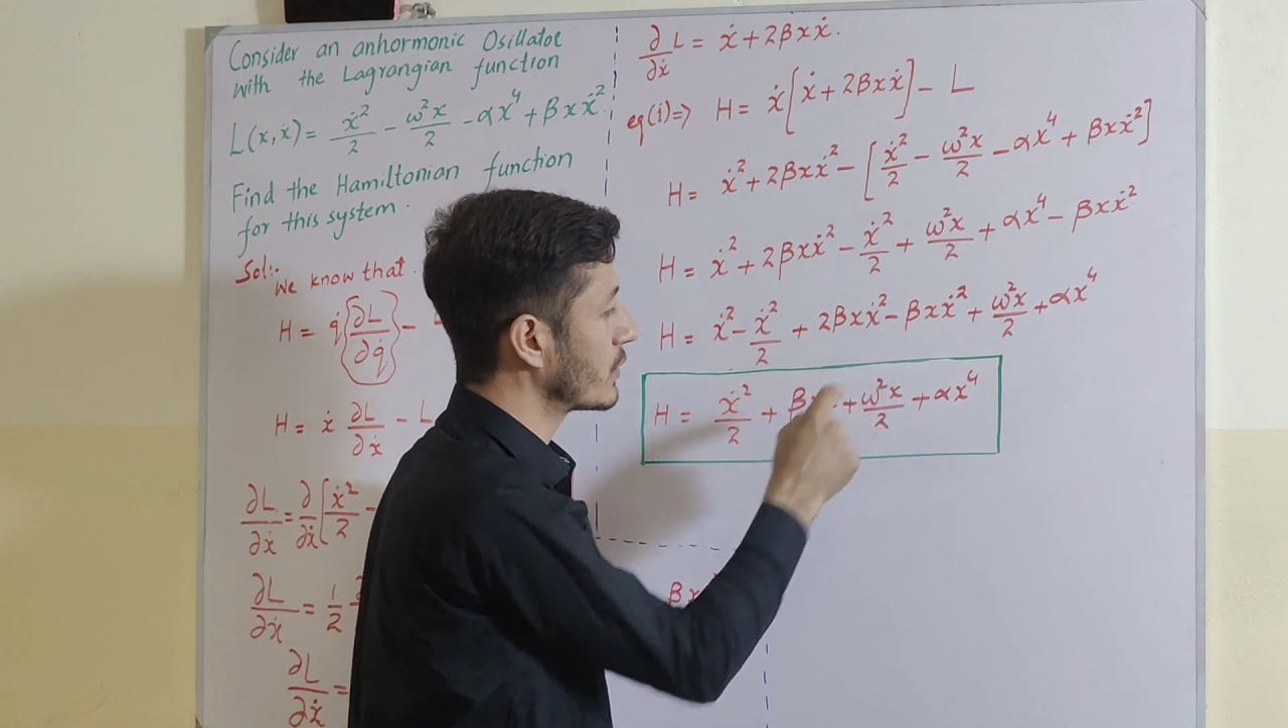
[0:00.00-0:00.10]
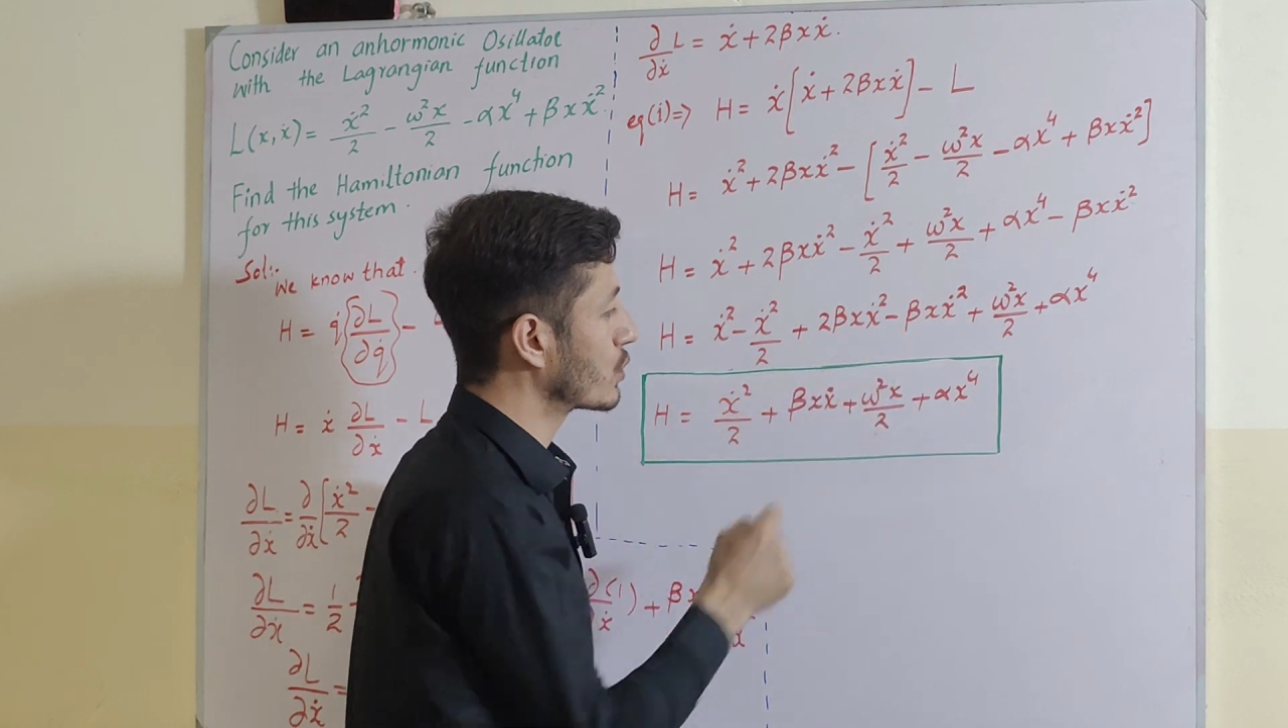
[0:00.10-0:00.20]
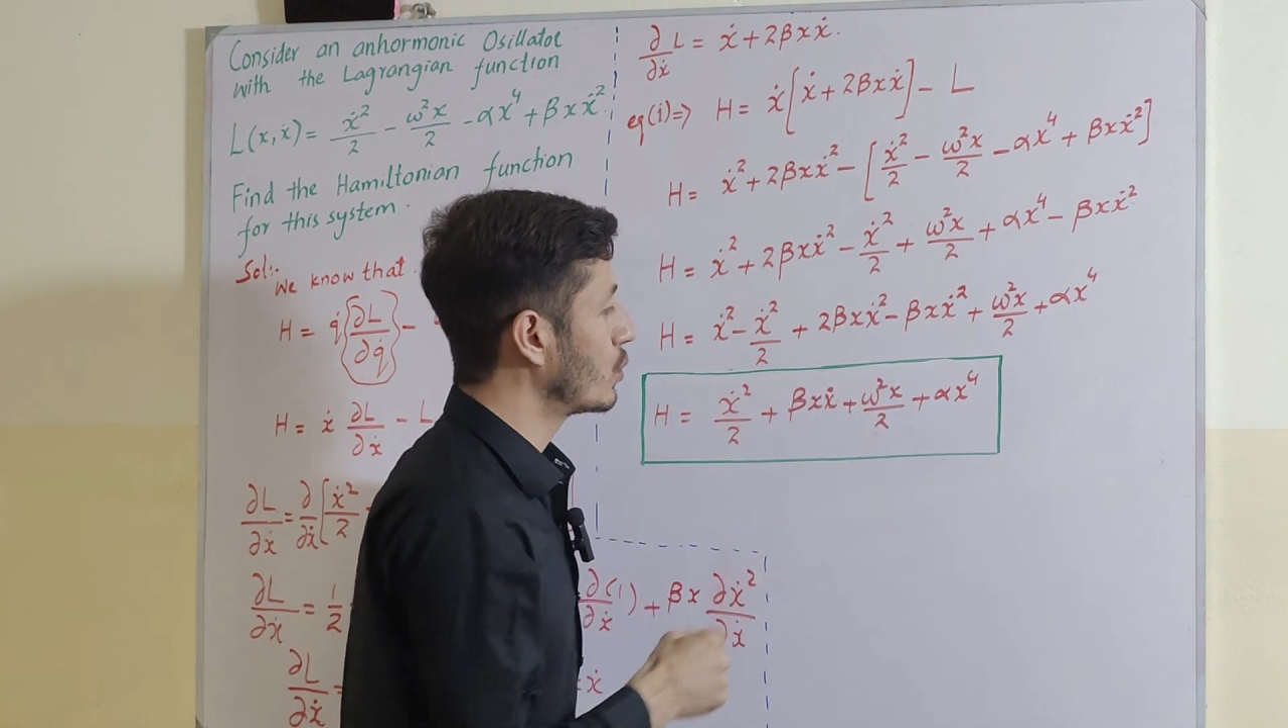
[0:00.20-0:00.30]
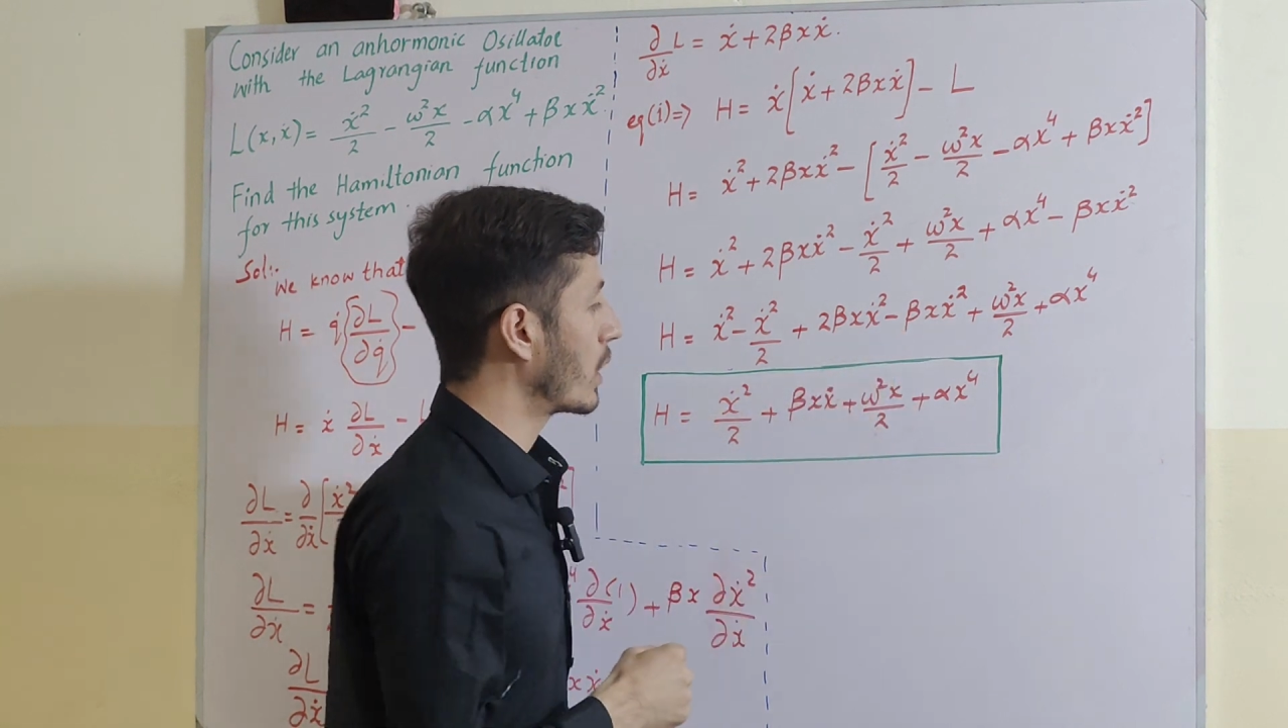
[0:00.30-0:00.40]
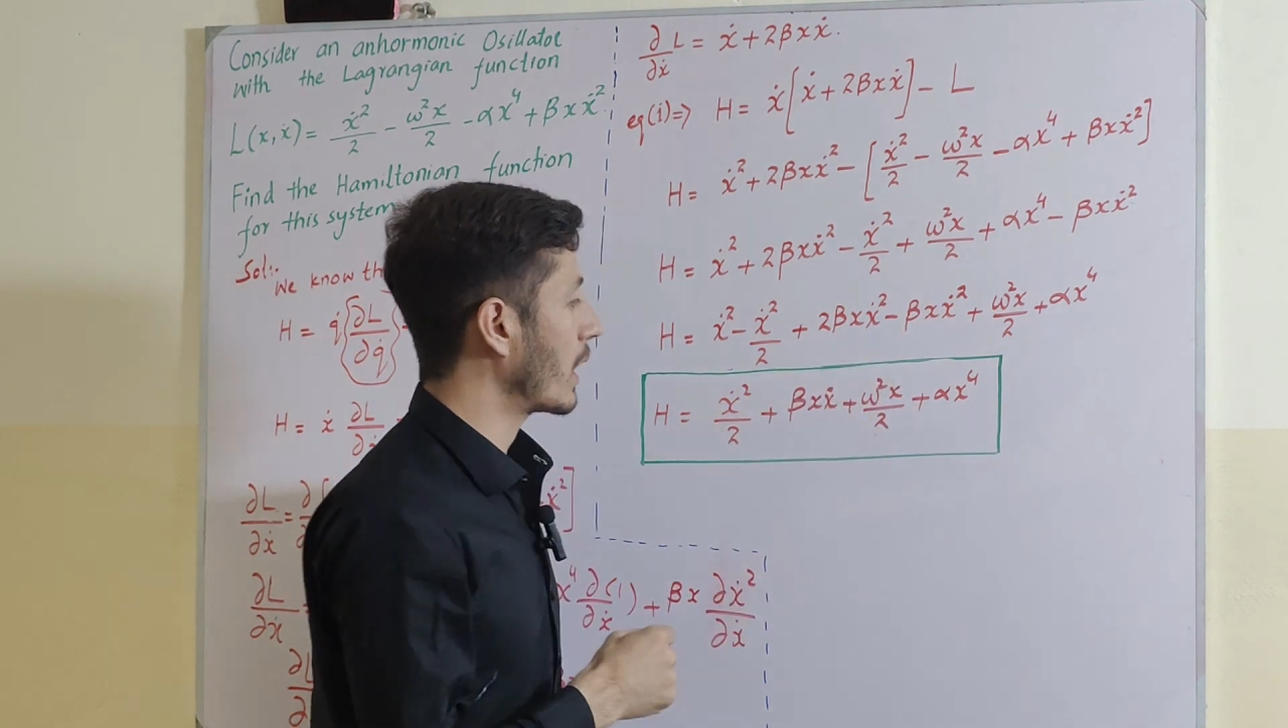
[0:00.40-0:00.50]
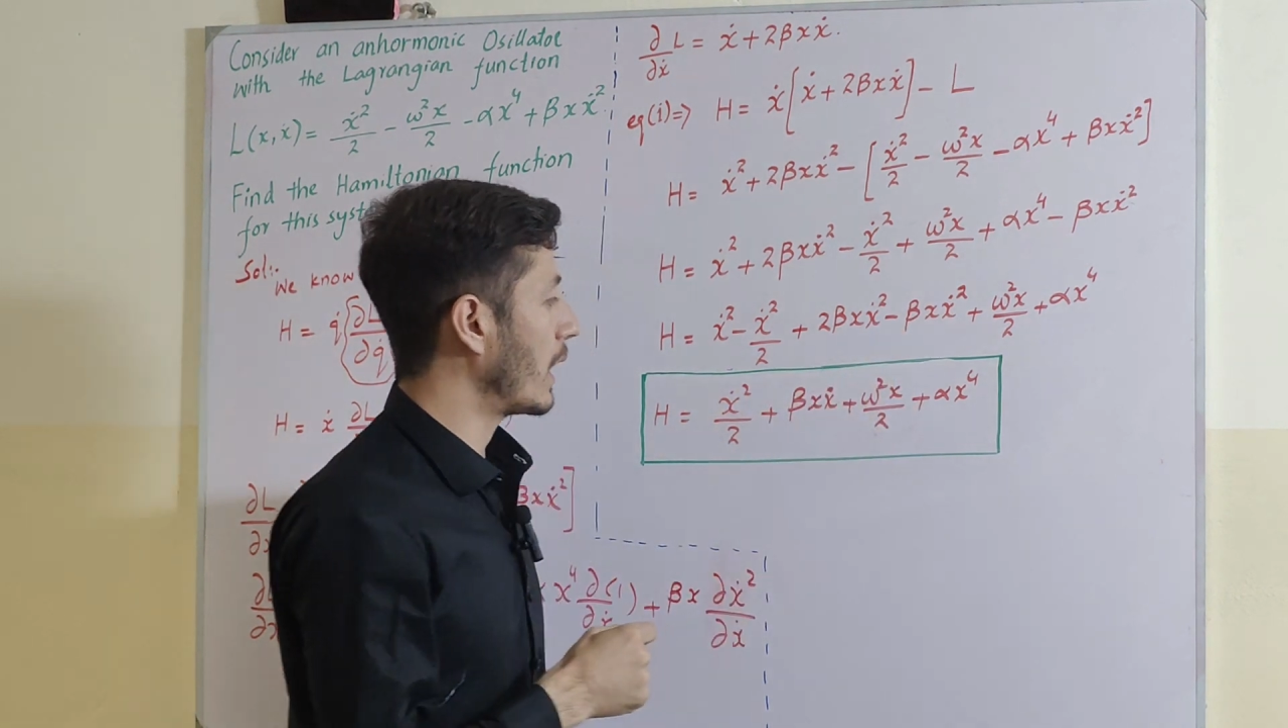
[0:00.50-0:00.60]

square